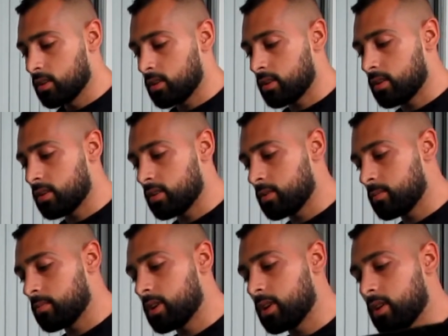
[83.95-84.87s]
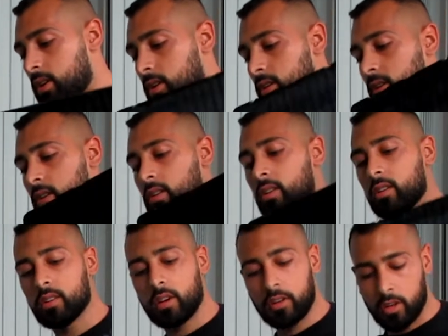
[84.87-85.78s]
I
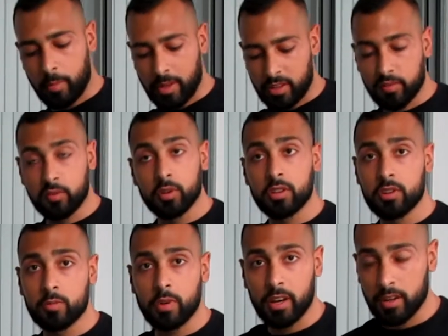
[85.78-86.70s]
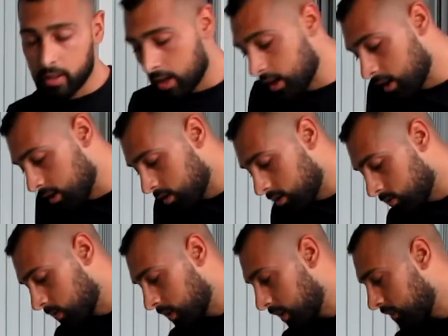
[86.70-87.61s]
don't know about the footage, but
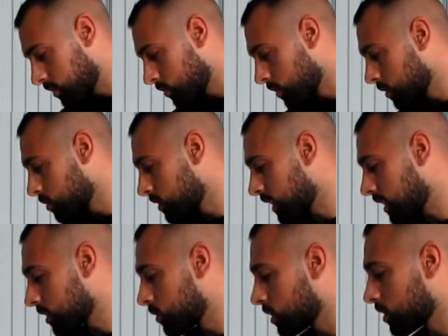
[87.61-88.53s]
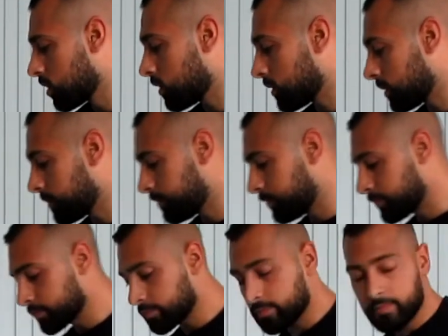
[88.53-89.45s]
we're going to have to work with the angle we got.
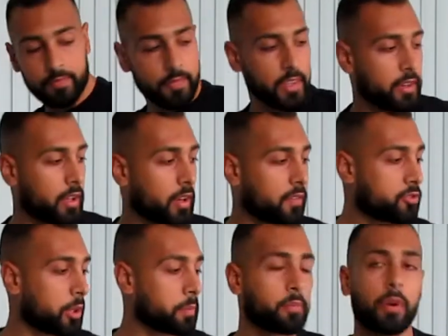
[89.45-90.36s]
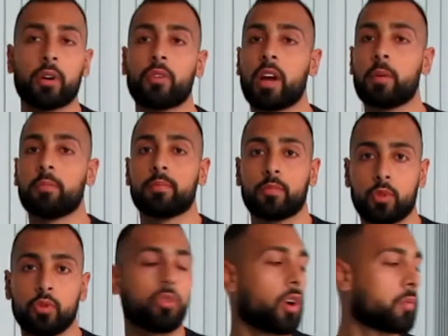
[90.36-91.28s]
And I've dropped my RAM
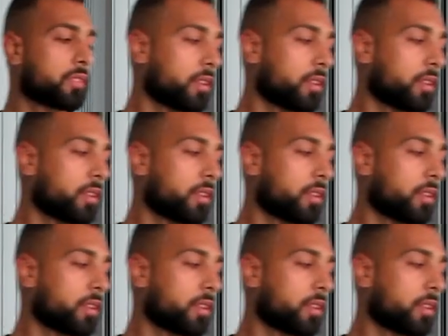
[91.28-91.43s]
2 times